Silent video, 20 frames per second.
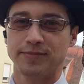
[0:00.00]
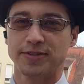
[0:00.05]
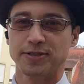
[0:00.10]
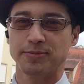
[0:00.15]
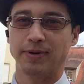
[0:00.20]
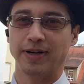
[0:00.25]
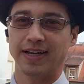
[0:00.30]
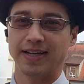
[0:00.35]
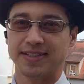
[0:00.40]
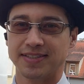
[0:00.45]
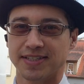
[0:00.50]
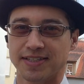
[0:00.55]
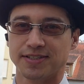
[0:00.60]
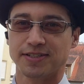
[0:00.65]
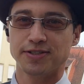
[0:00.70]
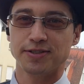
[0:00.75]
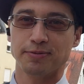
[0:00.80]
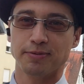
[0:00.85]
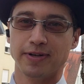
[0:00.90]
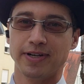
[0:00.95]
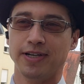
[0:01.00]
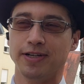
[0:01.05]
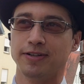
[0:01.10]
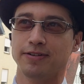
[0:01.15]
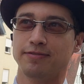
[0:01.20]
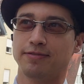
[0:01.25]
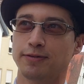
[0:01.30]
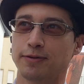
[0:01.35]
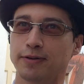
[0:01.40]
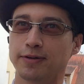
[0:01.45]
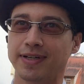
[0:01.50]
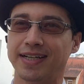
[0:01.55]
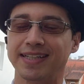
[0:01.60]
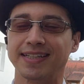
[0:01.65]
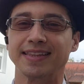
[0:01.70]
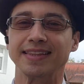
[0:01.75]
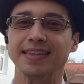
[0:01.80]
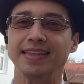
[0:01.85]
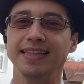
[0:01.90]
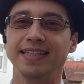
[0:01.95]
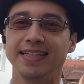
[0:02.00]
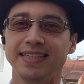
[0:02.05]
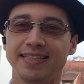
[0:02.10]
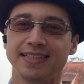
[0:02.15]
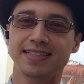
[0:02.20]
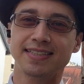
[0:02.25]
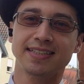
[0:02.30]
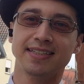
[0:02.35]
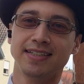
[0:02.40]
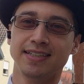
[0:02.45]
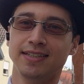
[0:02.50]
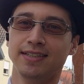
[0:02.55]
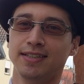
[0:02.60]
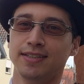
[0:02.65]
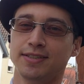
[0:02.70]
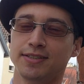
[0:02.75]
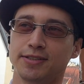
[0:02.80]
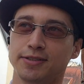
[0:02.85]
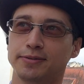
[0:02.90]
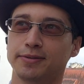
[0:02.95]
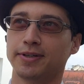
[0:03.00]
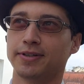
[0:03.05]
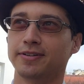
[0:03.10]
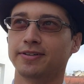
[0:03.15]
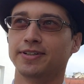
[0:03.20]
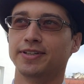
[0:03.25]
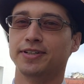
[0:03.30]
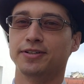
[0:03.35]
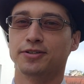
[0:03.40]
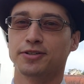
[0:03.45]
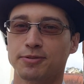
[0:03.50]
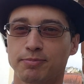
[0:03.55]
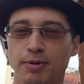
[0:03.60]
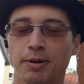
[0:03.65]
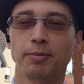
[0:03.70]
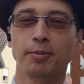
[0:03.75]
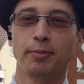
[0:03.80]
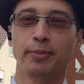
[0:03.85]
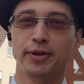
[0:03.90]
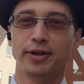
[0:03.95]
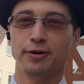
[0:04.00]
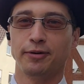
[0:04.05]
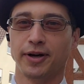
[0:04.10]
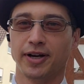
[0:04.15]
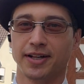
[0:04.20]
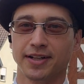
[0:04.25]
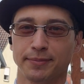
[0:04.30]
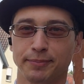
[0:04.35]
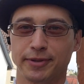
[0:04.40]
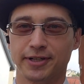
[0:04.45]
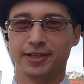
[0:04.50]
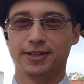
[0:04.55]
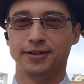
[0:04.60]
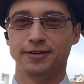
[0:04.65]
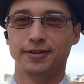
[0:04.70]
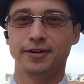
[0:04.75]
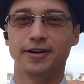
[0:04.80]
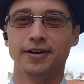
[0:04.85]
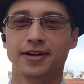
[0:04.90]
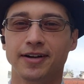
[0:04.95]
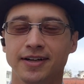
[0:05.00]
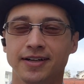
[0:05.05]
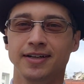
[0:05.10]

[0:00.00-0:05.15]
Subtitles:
ancestors were here for at least 200 years, probably quite a bit longer.